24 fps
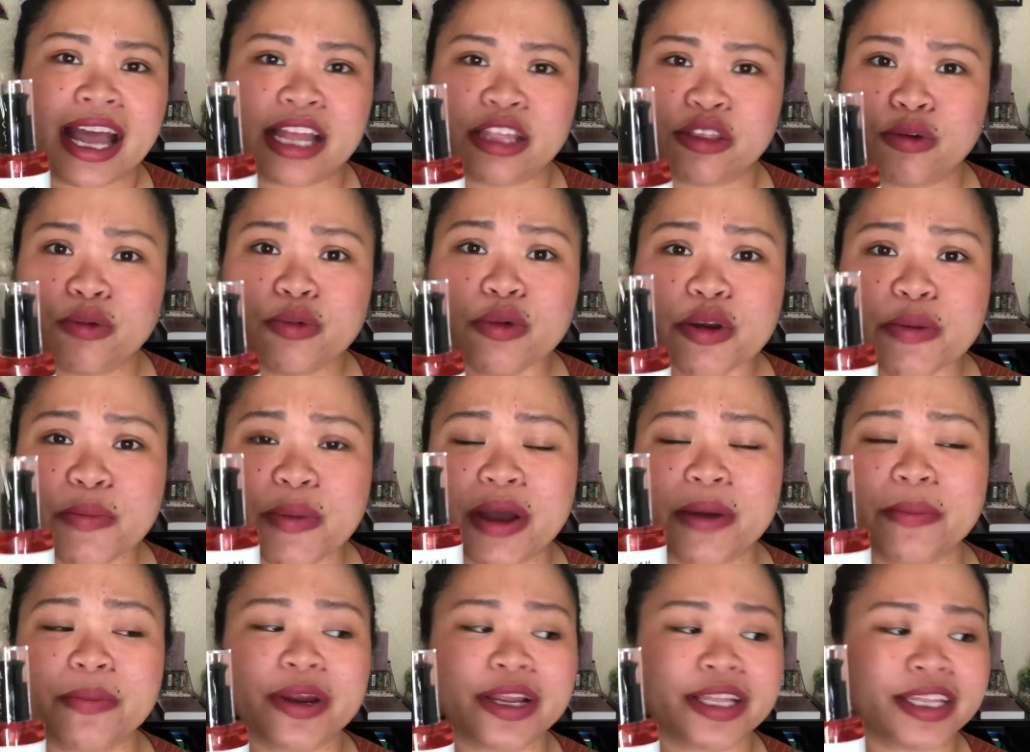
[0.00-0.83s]
I don't
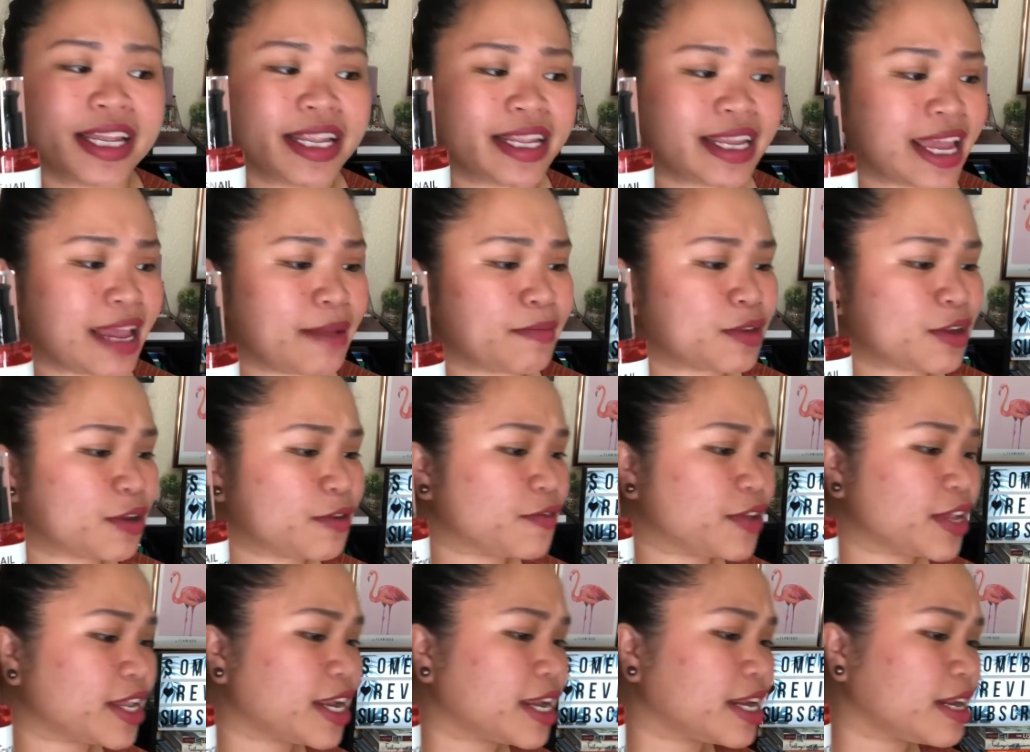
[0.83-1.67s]
remember the names
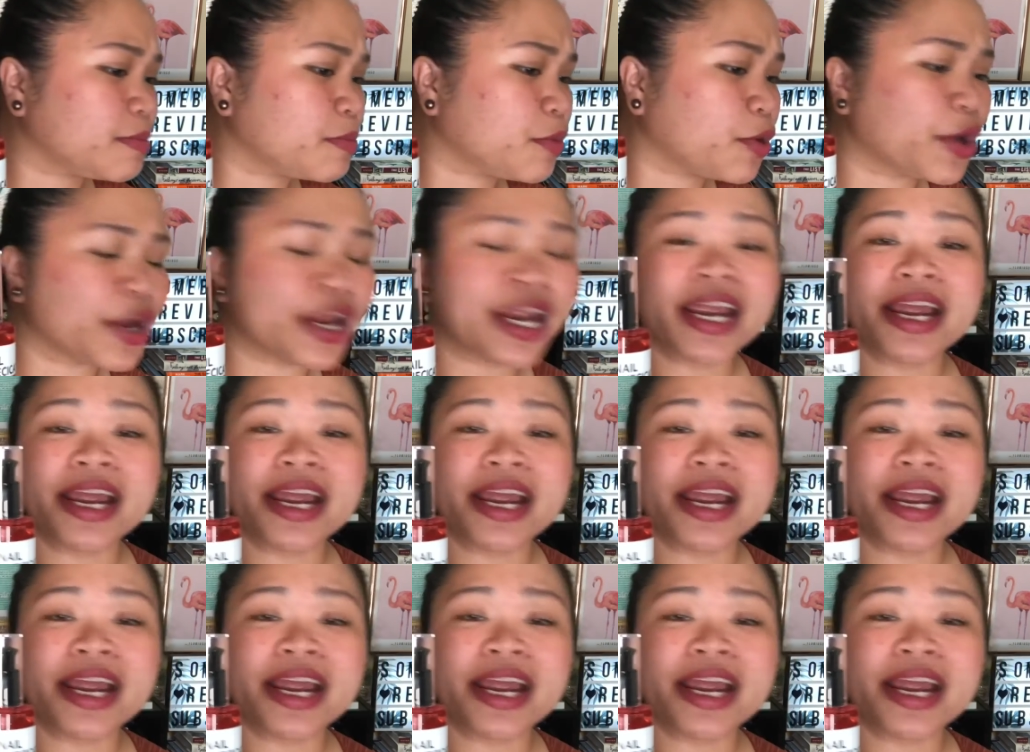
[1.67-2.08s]
of it anymore,